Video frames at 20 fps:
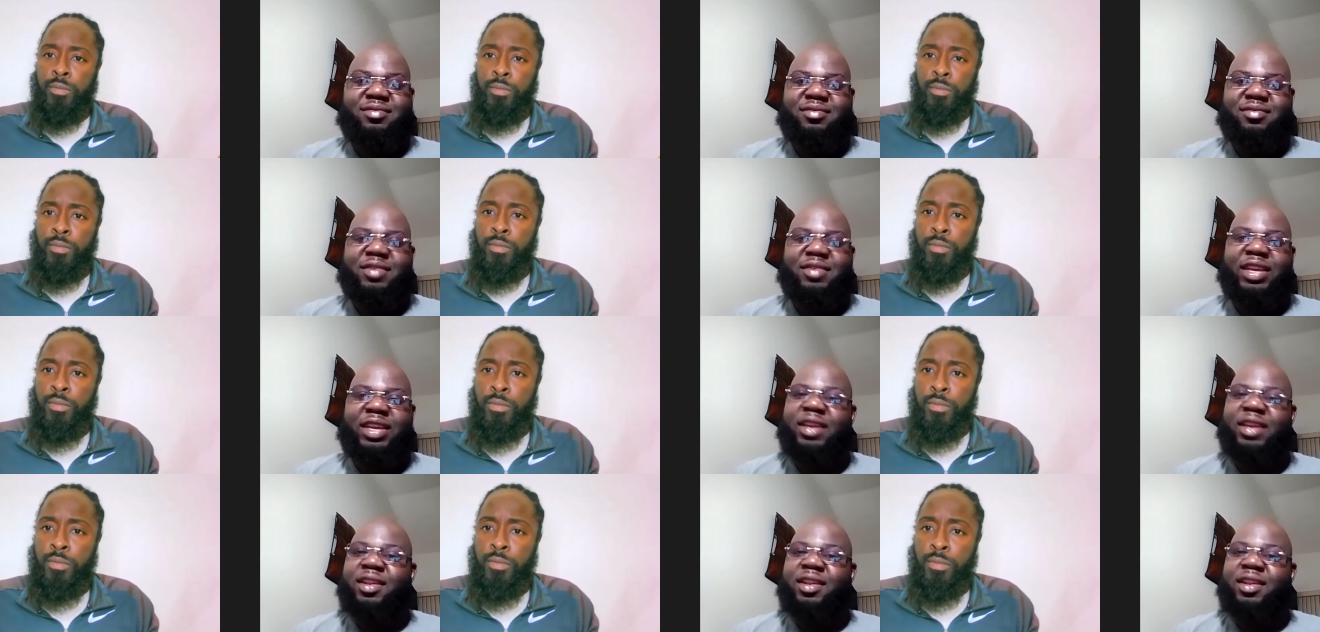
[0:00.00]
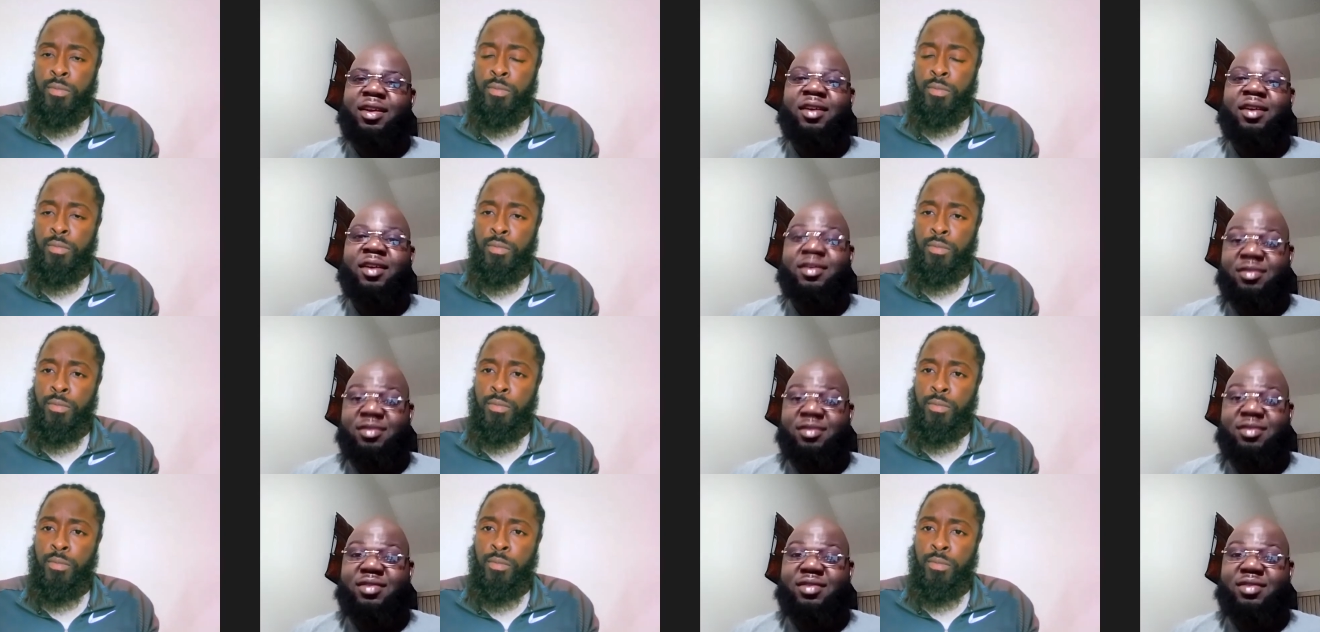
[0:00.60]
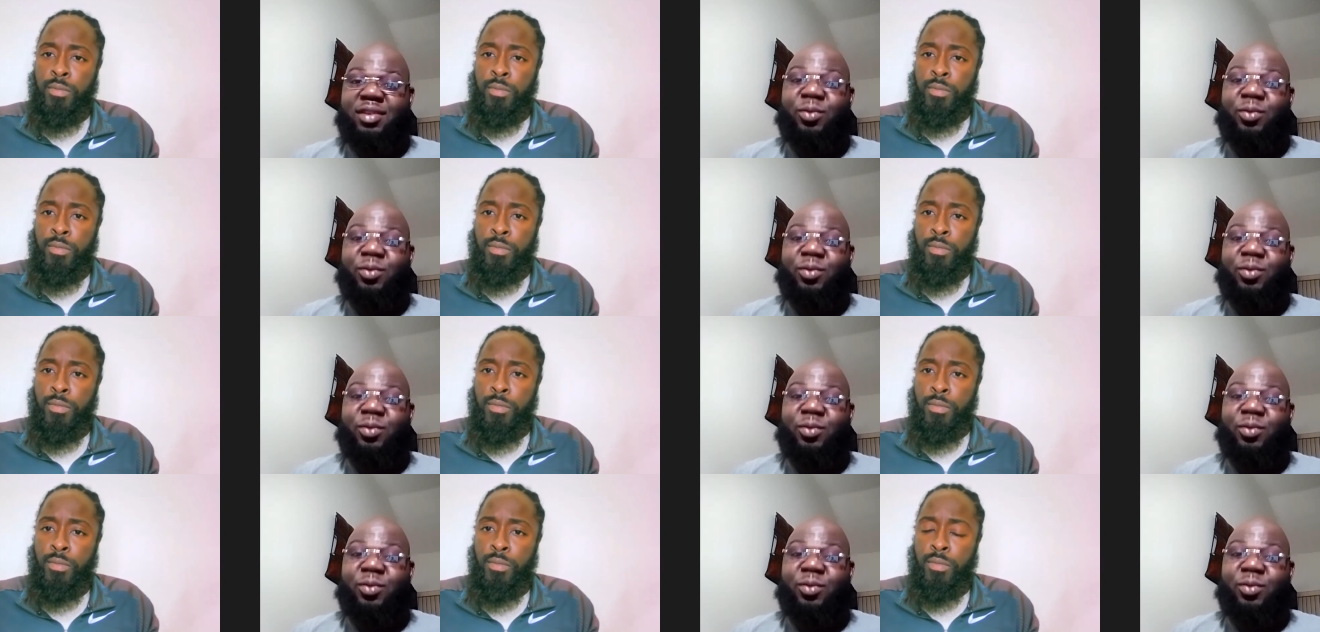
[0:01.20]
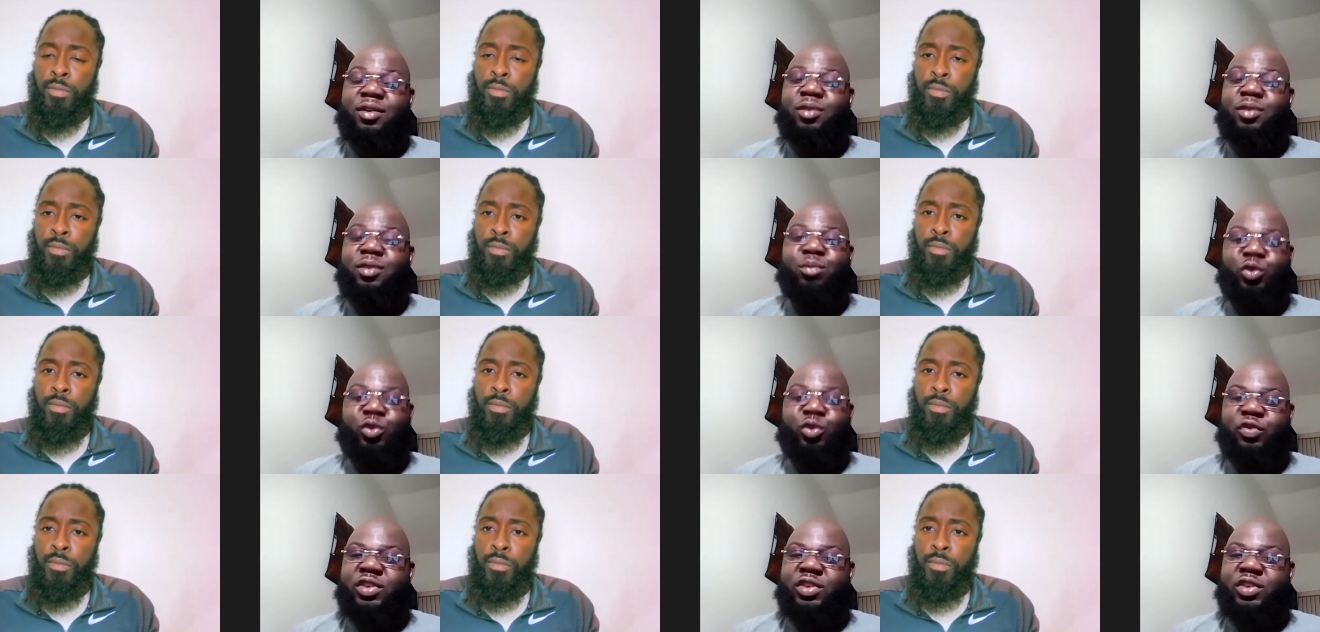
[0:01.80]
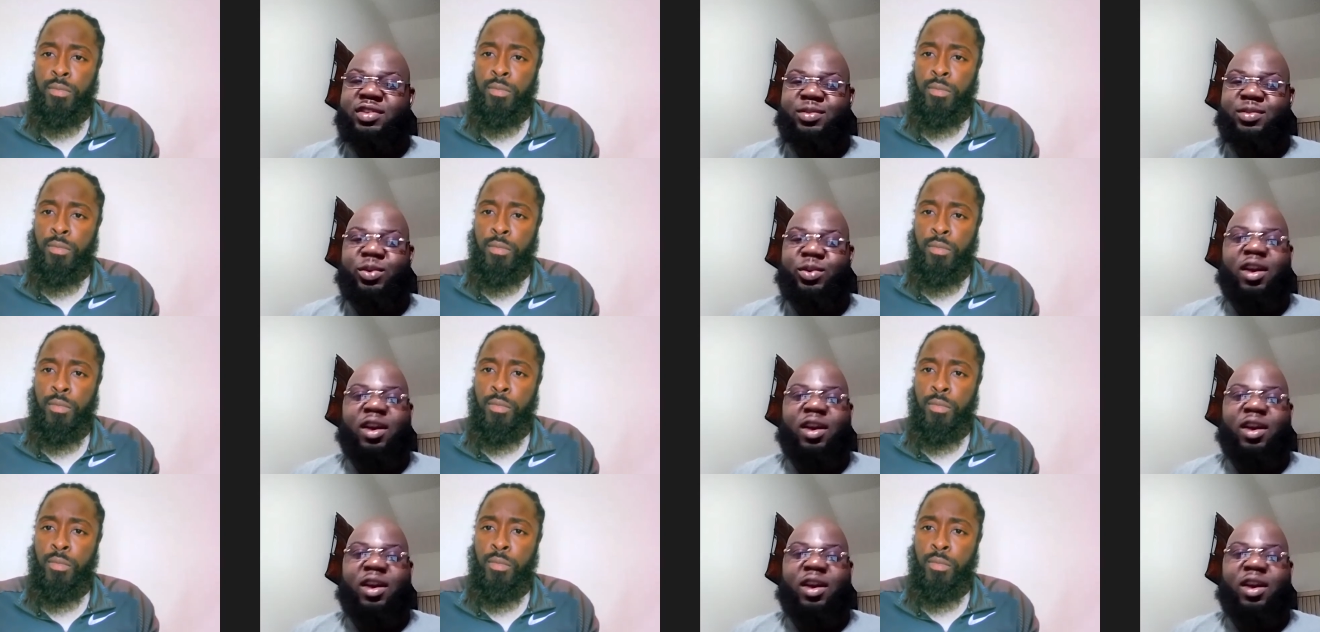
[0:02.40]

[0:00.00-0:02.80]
Speaker 1: Nia Long, alone. We all know the movies. We